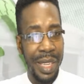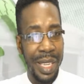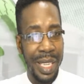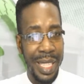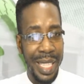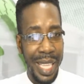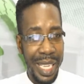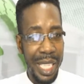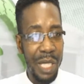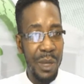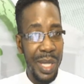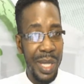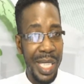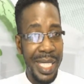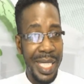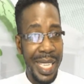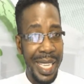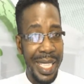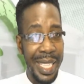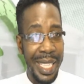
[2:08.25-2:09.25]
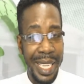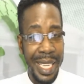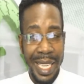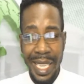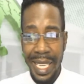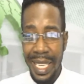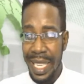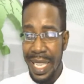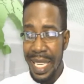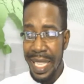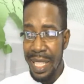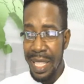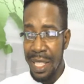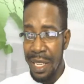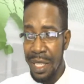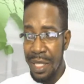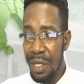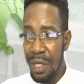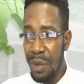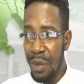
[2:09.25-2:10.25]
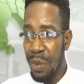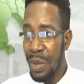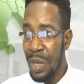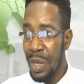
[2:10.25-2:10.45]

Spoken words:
That is what he said. It doesn't